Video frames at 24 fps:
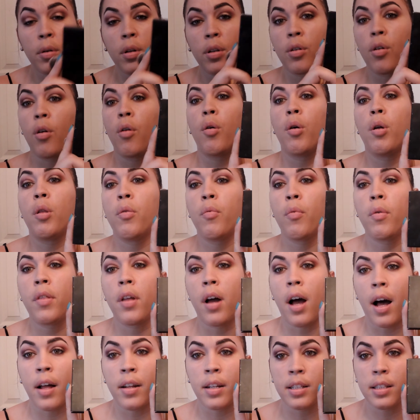going to go in with the
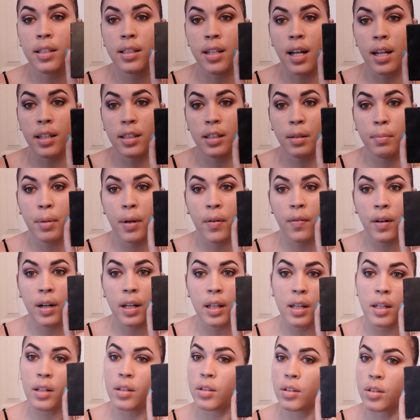Anastasia
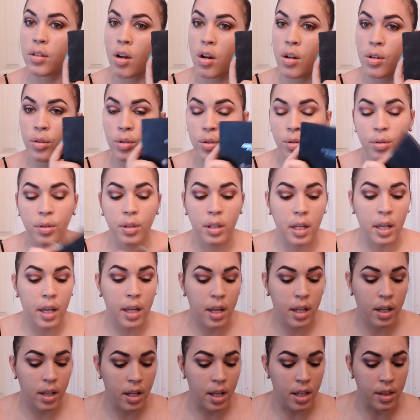Beverly Hills Contour
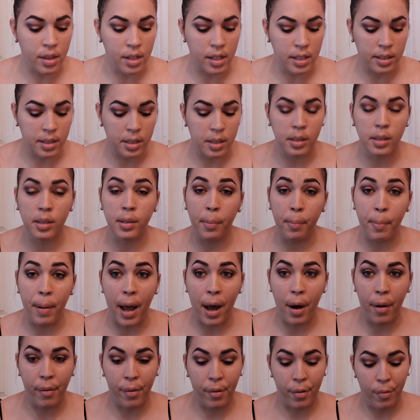Kit, and this is the
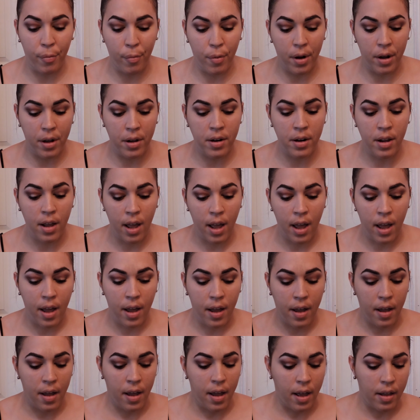powder one.
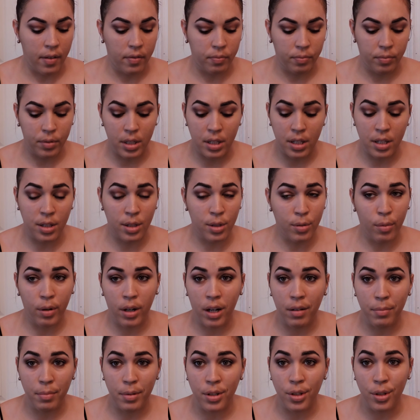This is the one
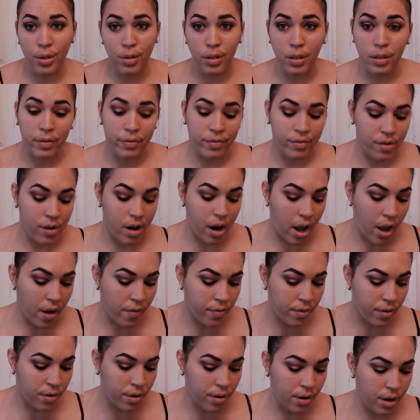I've been using
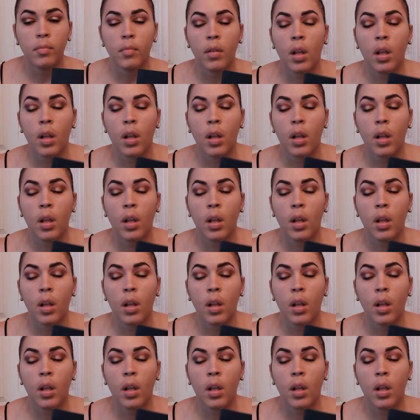forever.